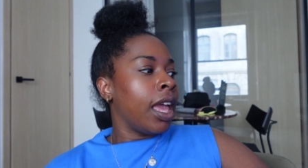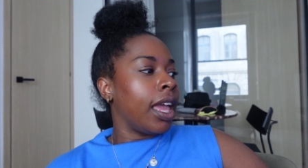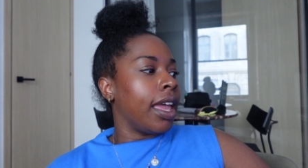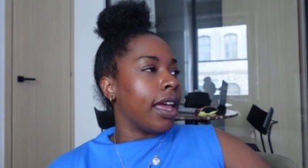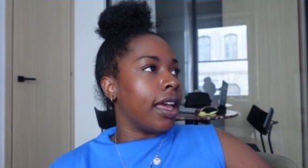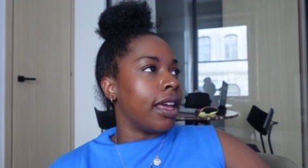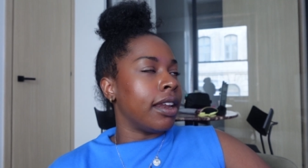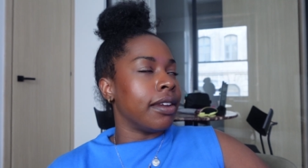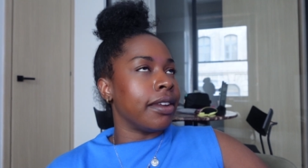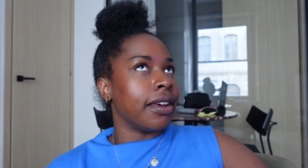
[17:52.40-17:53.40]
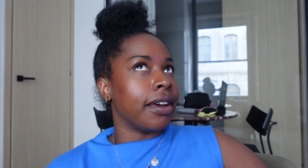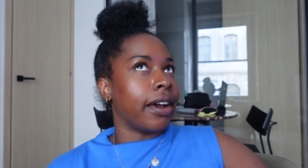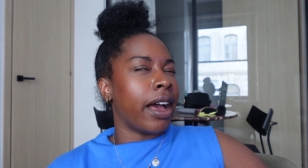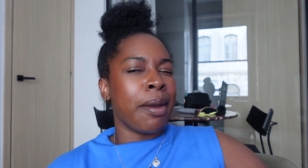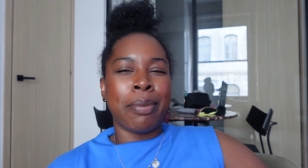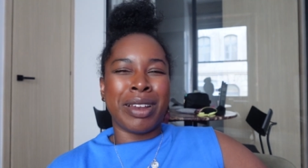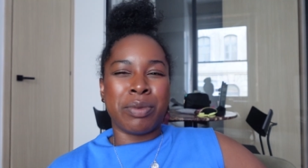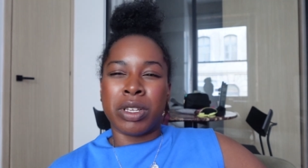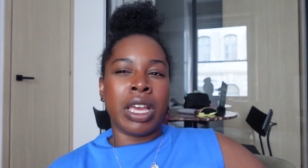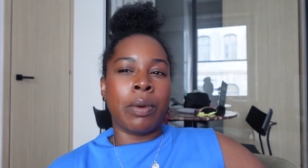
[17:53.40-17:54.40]
and it
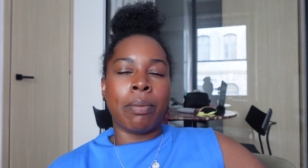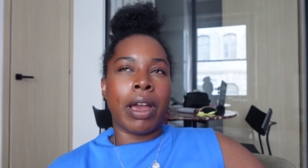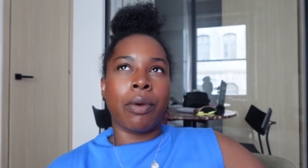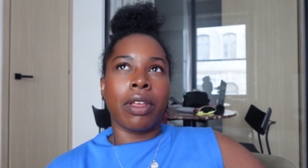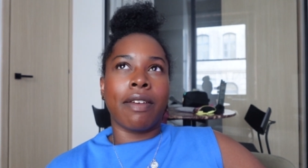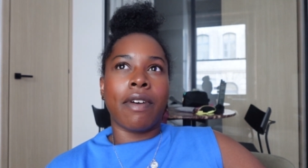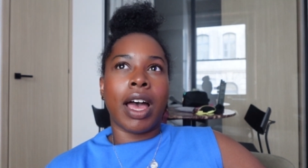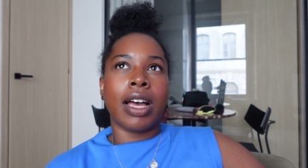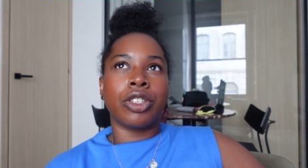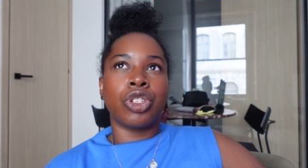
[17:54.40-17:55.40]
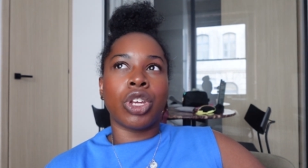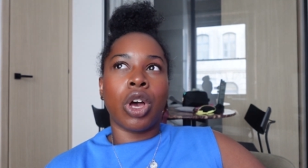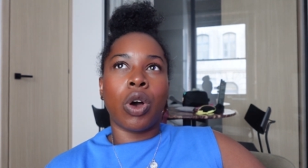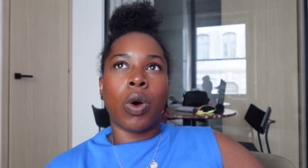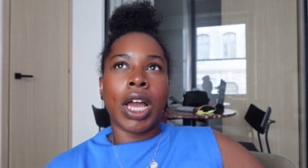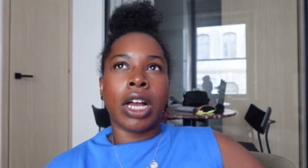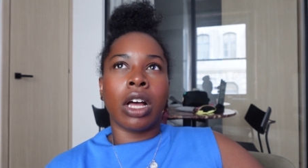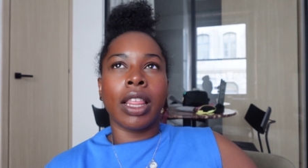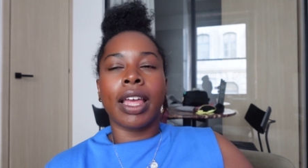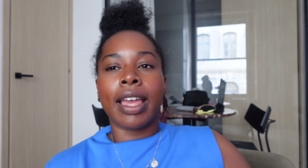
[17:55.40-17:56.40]
went by really fast. So I
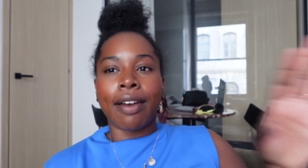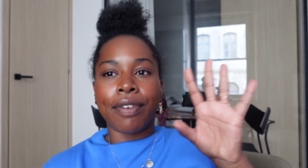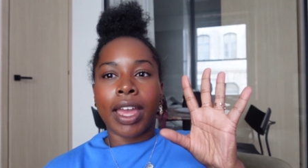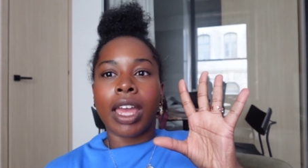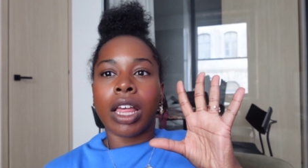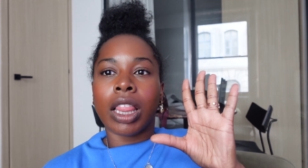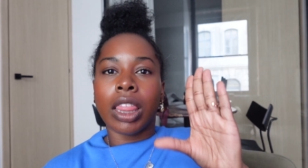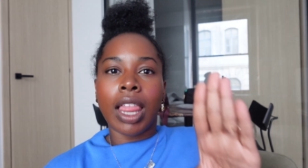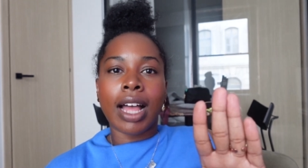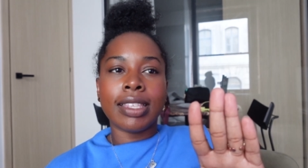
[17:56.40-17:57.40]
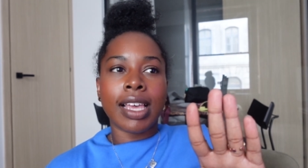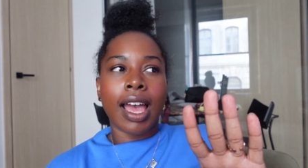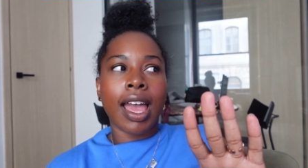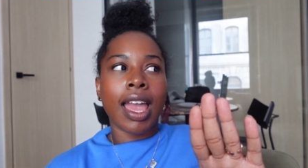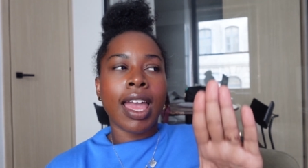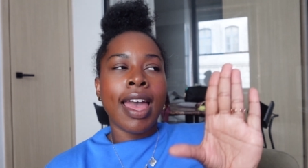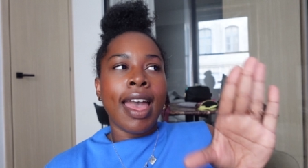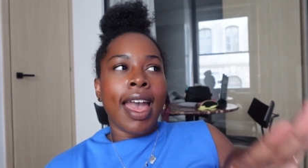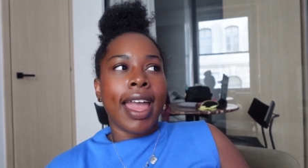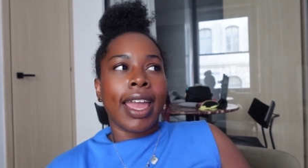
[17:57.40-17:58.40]
got like a cafe latte
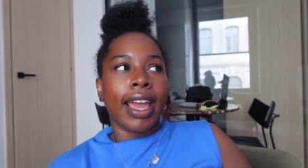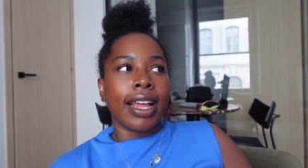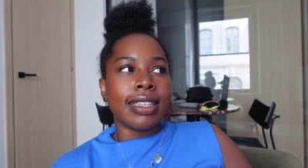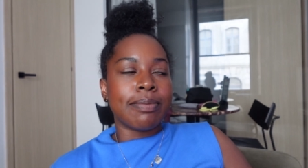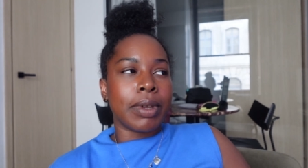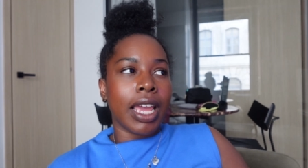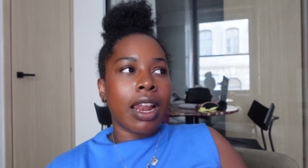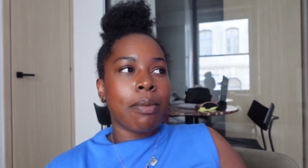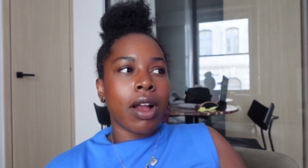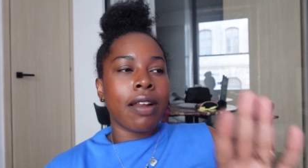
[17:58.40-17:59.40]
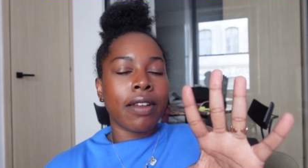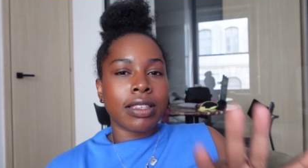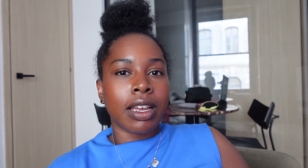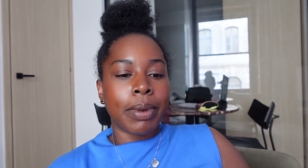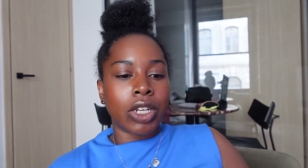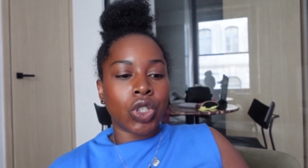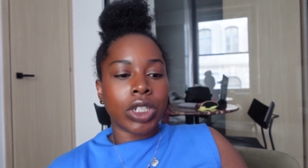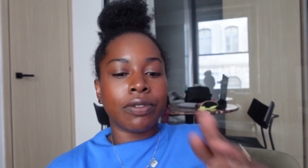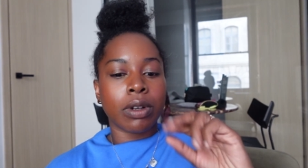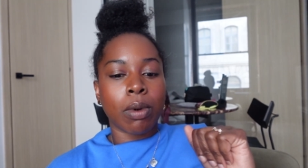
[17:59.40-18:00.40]
and some banana bread. It's like a
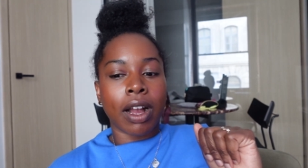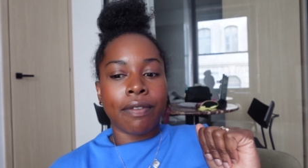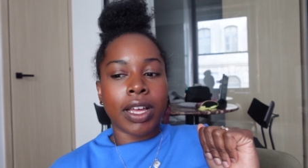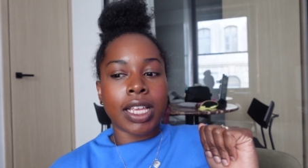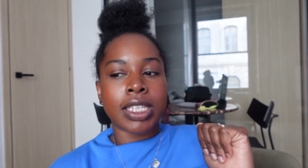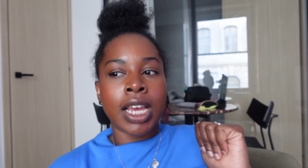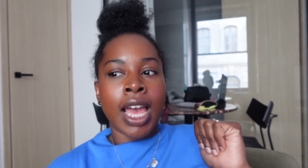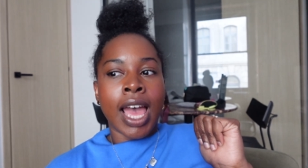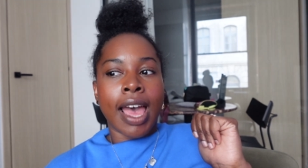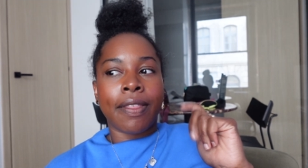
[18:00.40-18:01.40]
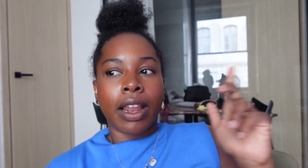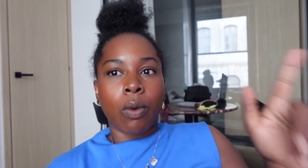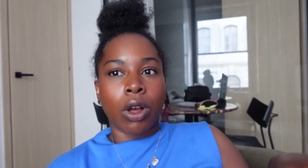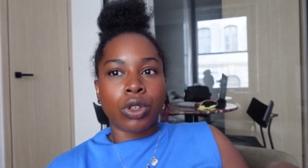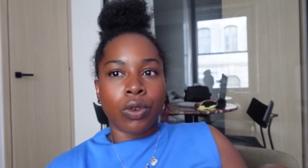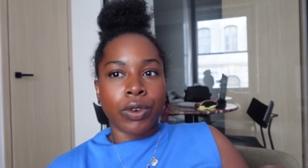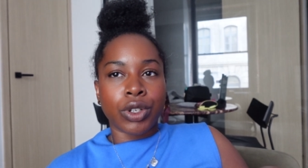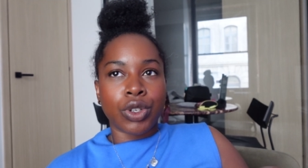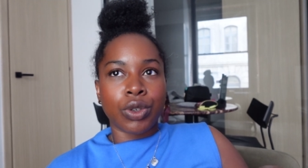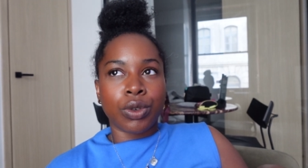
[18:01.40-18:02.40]
pastry for breakfast, and then I walked over
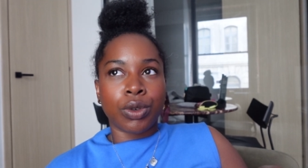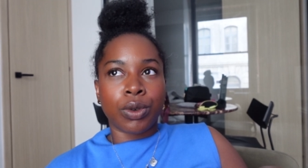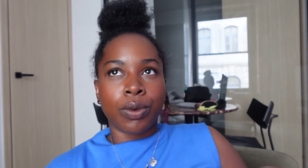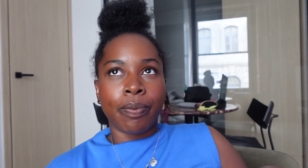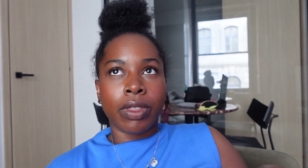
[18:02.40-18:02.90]
to